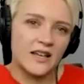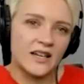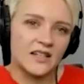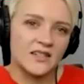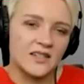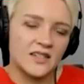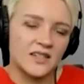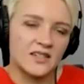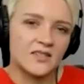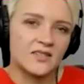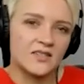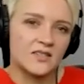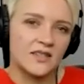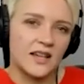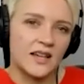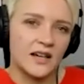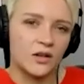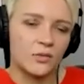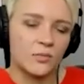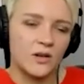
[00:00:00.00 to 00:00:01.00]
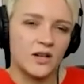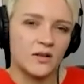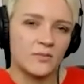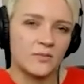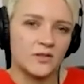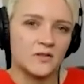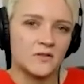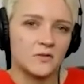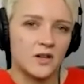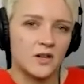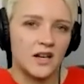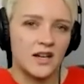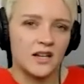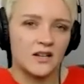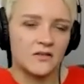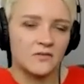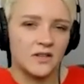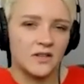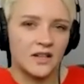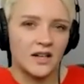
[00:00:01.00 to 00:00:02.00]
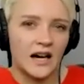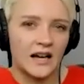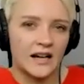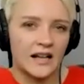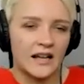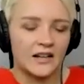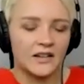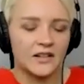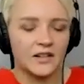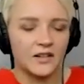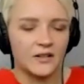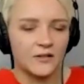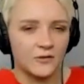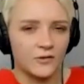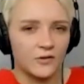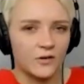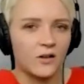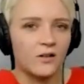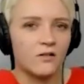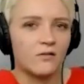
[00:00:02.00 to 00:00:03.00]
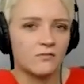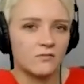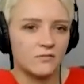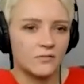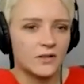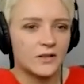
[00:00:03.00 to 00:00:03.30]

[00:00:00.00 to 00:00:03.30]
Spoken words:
That could become a strain if it got out of control.